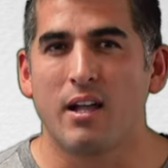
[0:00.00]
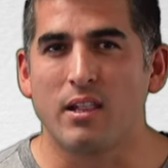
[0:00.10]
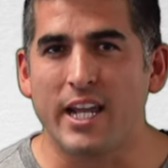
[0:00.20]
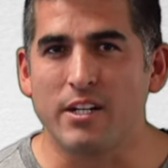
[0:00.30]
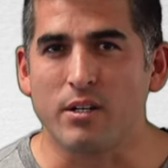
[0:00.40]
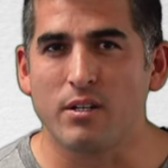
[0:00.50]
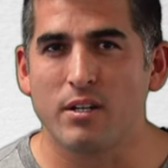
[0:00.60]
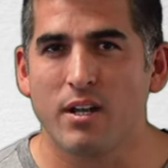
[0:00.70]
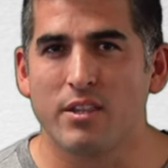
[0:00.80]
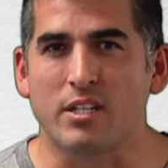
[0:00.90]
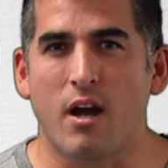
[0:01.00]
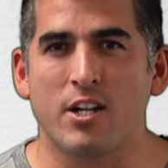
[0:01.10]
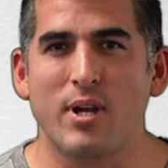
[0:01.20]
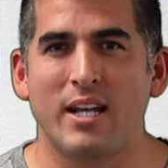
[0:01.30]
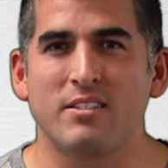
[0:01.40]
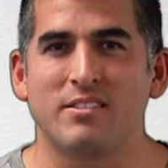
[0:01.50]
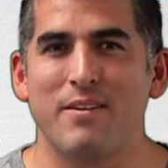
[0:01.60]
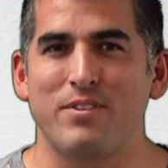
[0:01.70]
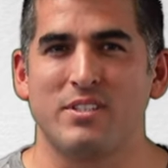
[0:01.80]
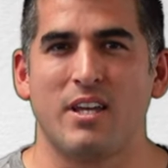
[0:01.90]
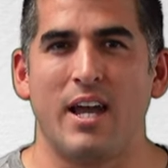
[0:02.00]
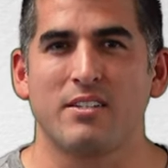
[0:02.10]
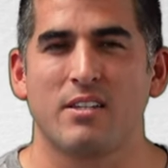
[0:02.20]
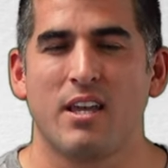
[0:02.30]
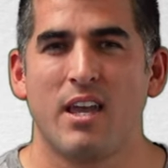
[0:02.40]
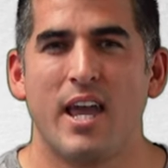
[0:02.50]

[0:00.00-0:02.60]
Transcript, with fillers: Later, the contrast is emphasized